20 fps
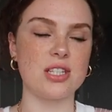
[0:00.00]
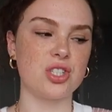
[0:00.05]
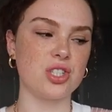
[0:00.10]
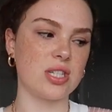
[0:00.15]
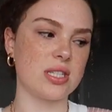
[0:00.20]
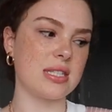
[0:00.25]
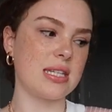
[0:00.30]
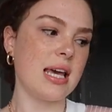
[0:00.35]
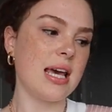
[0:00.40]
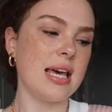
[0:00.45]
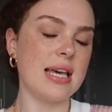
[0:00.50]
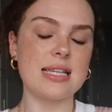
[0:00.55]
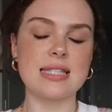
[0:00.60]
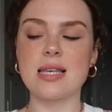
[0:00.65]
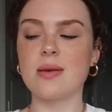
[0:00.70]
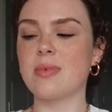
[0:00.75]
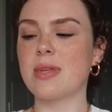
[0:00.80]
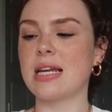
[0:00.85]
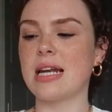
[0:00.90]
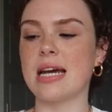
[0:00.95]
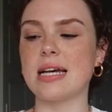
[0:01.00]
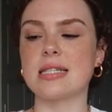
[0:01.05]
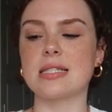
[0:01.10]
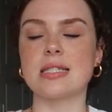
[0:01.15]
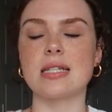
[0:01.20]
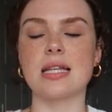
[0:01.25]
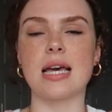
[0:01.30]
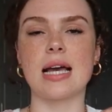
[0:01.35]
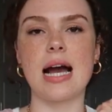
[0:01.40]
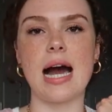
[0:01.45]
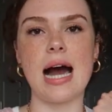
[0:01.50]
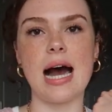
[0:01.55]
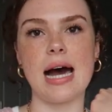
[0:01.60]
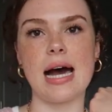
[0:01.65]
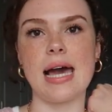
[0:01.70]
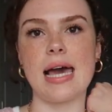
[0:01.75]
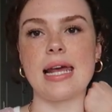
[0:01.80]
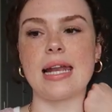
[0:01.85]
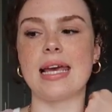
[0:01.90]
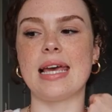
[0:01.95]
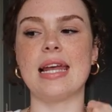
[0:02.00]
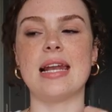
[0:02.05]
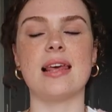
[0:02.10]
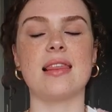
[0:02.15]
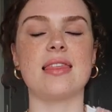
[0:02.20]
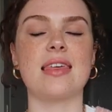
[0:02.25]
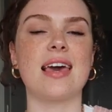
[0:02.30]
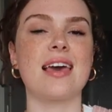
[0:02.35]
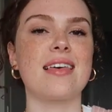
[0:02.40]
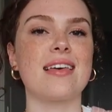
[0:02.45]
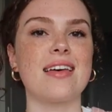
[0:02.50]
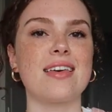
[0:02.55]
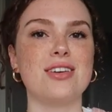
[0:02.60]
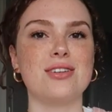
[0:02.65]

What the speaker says: It's just something nice to like hide anything